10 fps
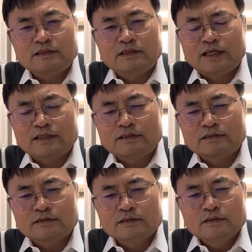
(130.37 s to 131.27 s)

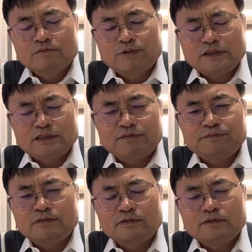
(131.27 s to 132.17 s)
for
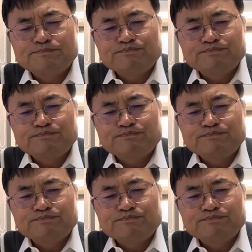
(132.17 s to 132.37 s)
example,